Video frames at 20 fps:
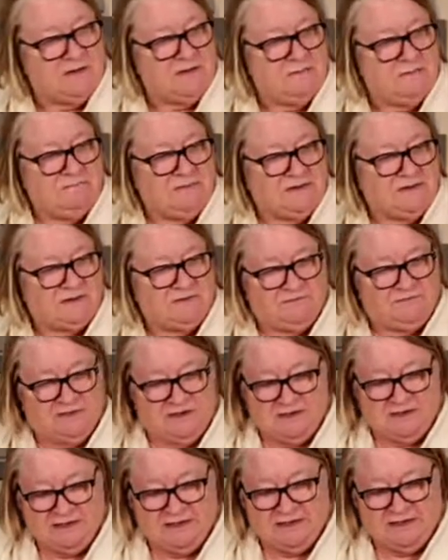piece of
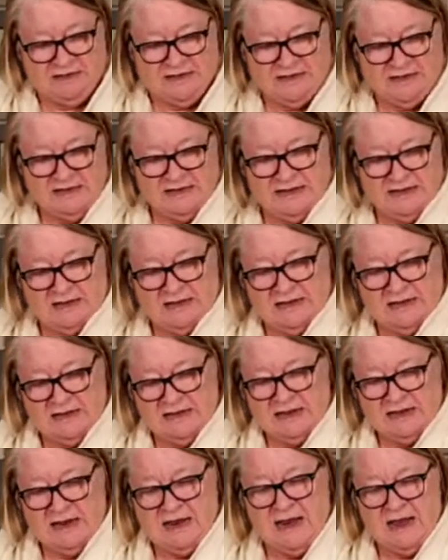garlic in there.
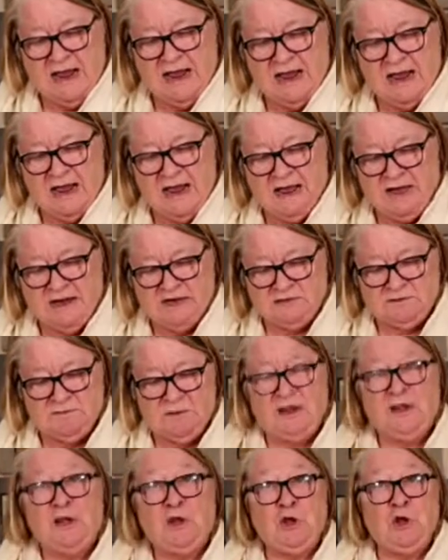Here is
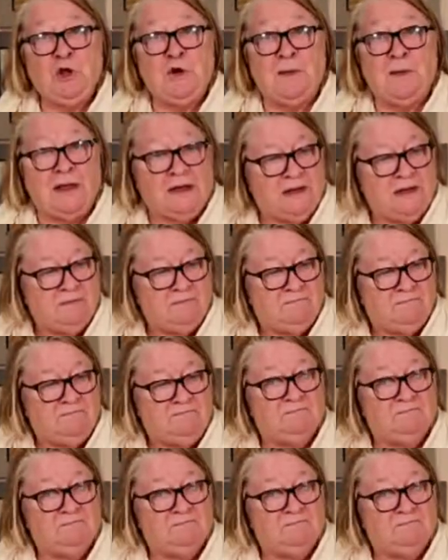my cumin.